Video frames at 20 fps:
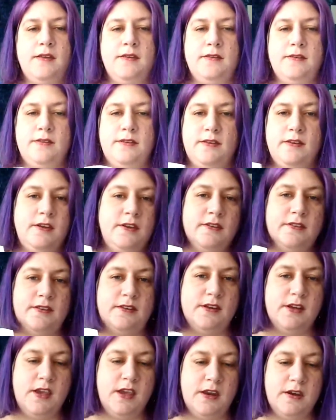Still has
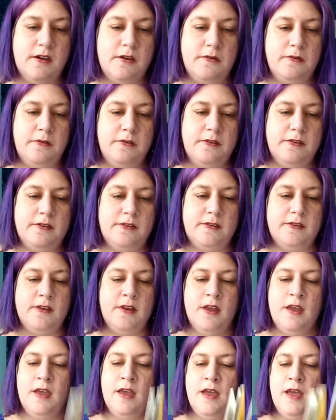sticky notes,
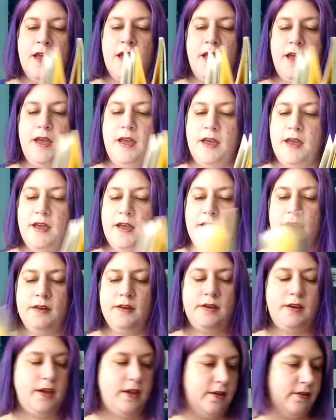
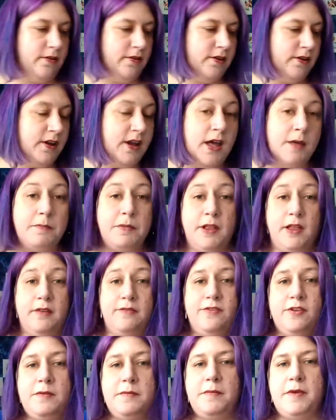and on a couple of
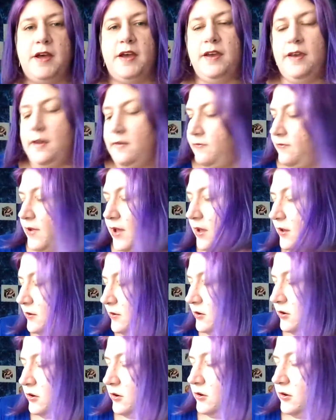them I have
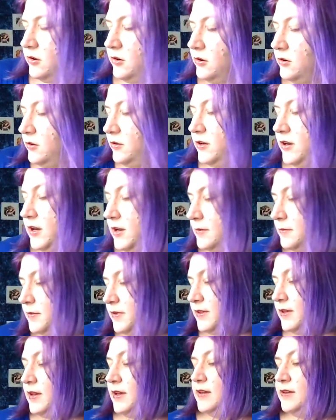found her
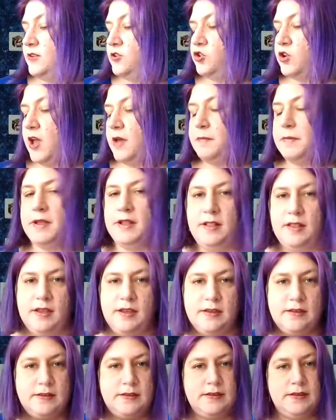DMC shopping
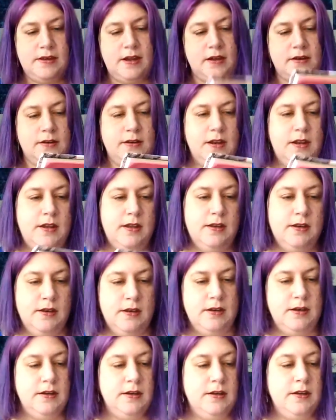list tucked in.
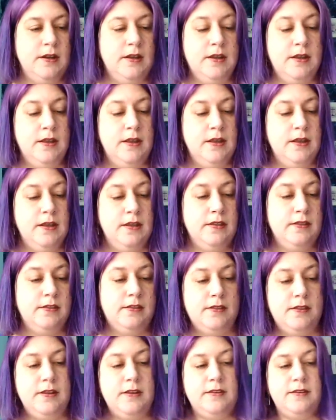
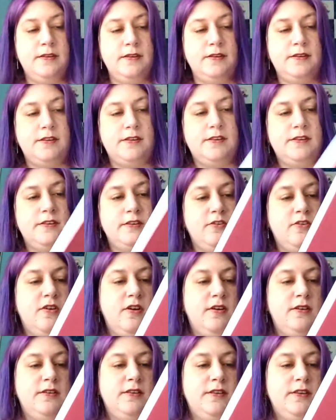This is
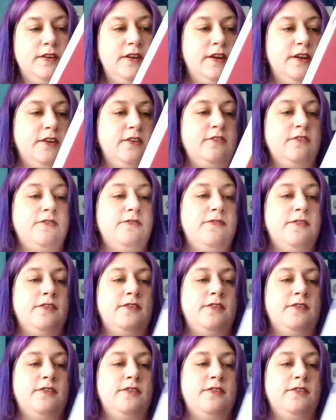cross stitch for